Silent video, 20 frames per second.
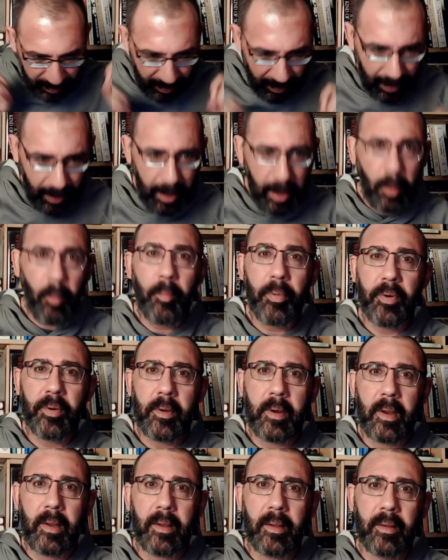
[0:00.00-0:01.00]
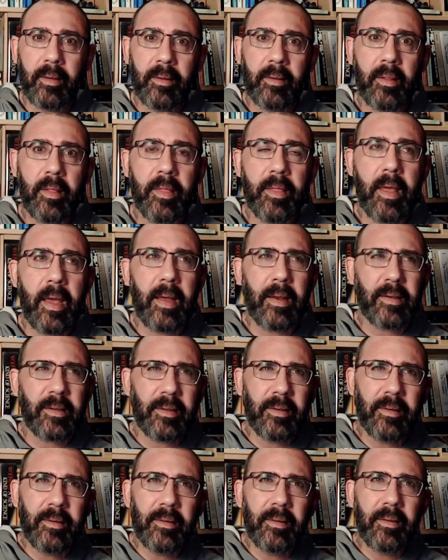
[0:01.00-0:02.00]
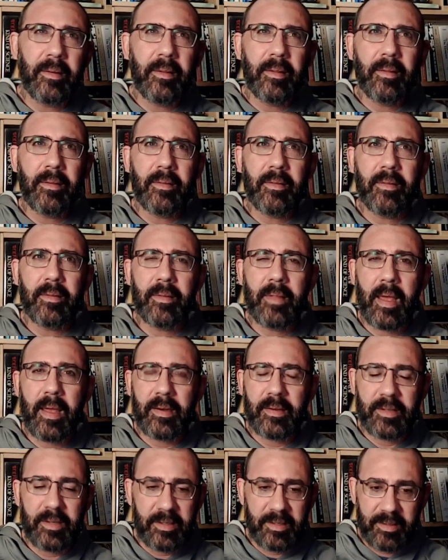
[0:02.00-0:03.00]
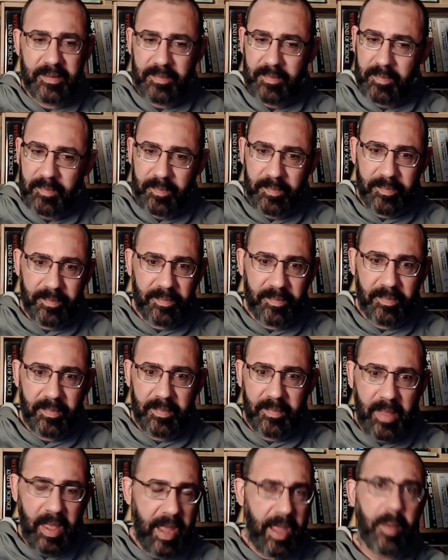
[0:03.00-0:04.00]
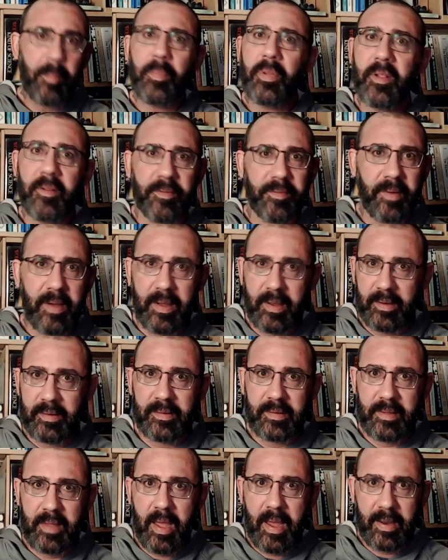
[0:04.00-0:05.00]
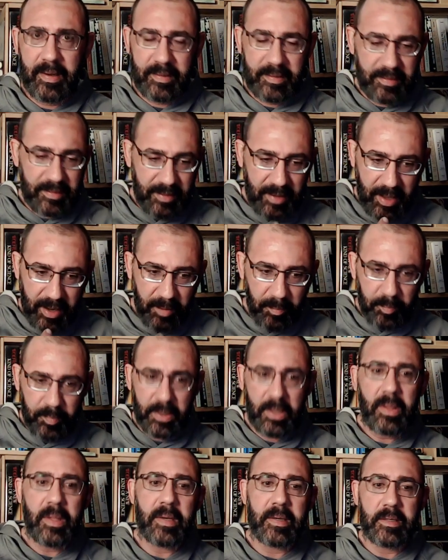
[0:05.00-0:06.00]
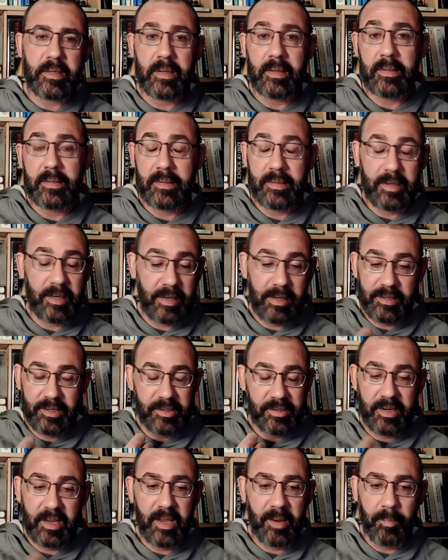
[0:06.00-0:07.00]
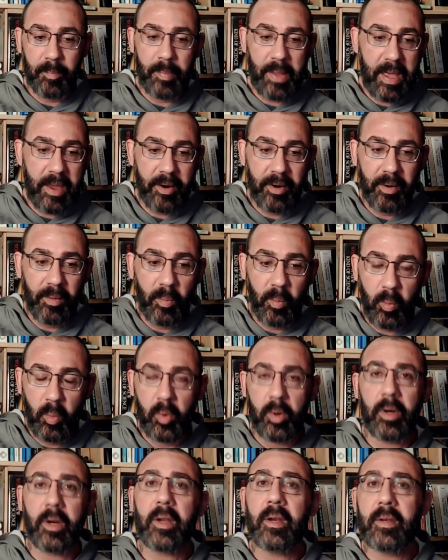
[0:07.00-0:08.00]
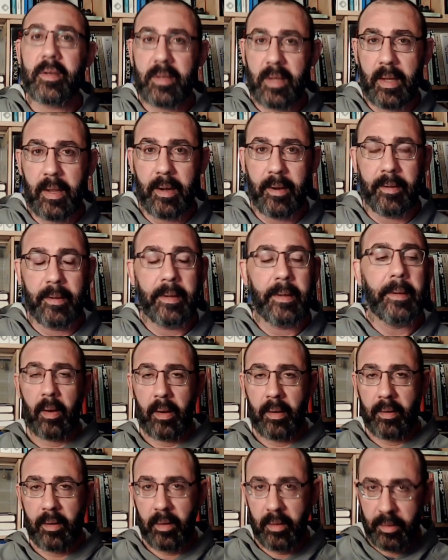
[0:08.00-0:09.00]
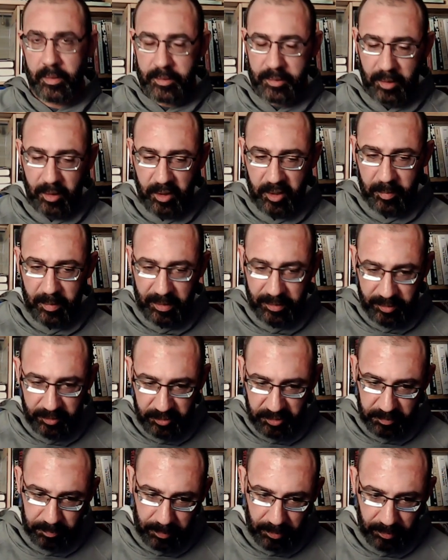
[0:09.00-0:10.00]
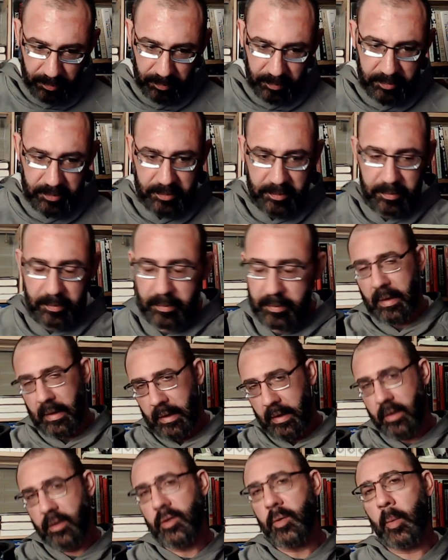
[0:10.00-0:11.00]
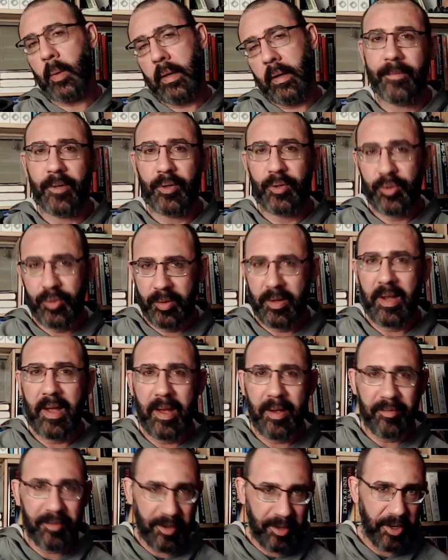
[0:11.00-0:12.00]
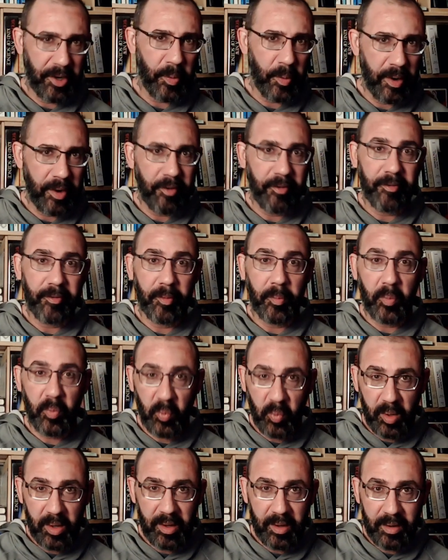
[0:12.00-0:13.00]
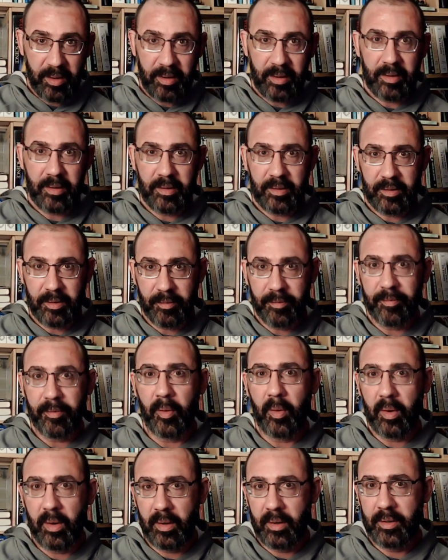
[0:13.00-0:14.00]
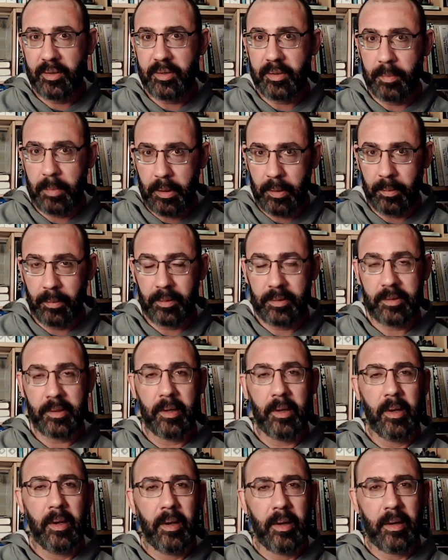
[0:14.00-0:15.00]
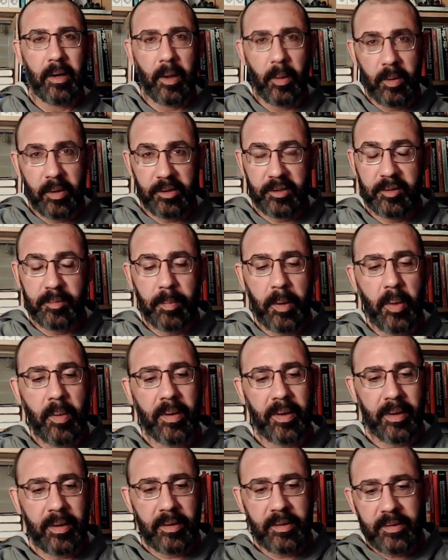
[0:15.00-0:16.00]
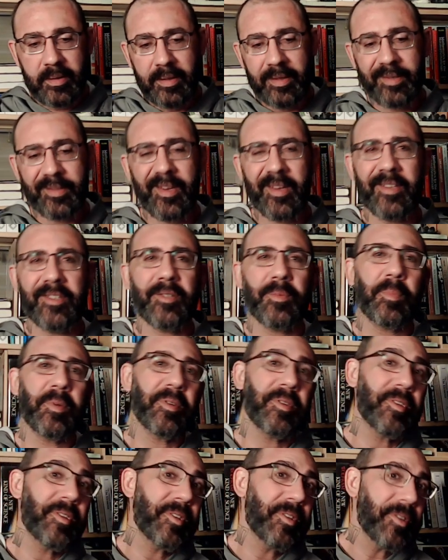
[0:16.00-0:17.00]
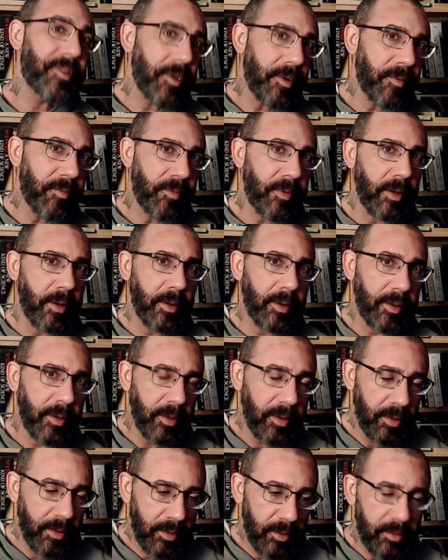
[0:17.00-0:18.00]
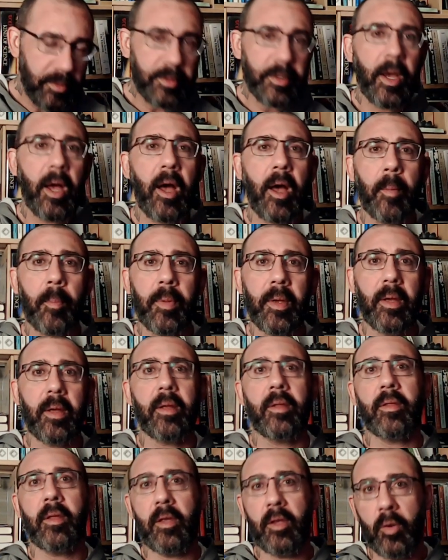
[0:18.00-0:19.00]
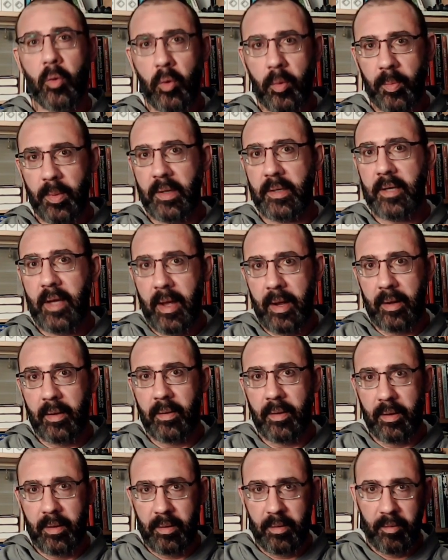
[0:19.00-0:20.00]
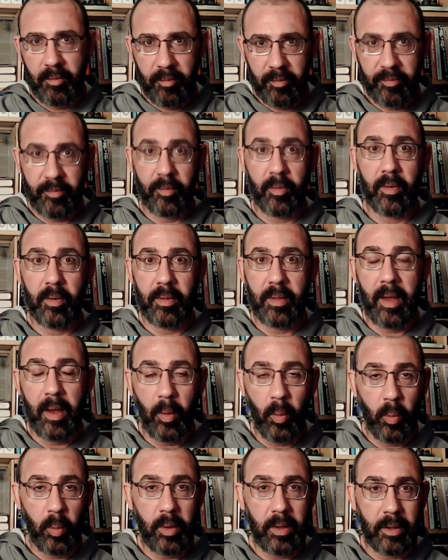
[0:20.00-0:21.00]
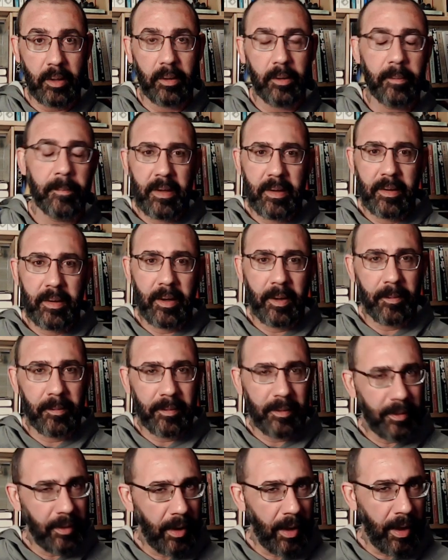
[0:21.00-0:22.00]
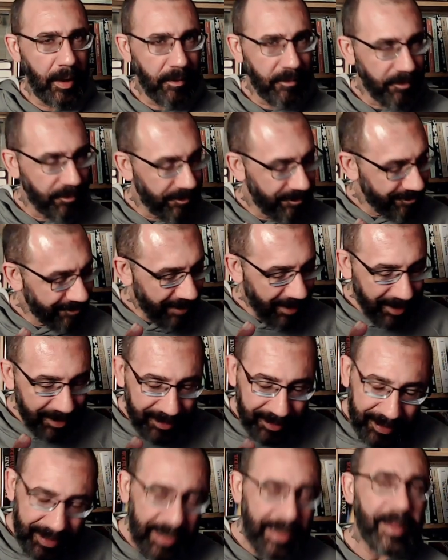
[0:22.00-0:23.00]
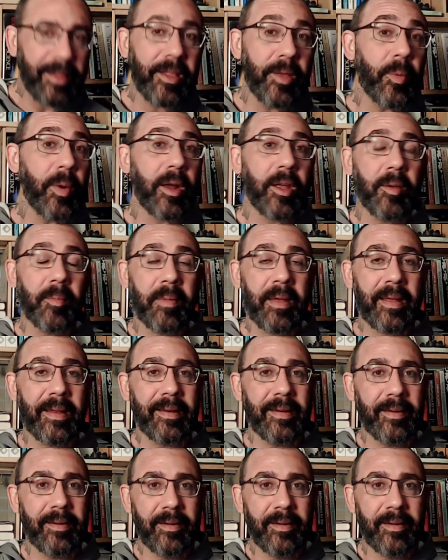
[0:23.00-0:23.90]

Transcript: outputting that just amplifies that ability to just get better work done. Now let's talk about the spokes. Each wheel should have anywhere from 1 to 4 spokes. Now what a spoke is a specific topic that you will be tackling for that wheel. Now I highly recommend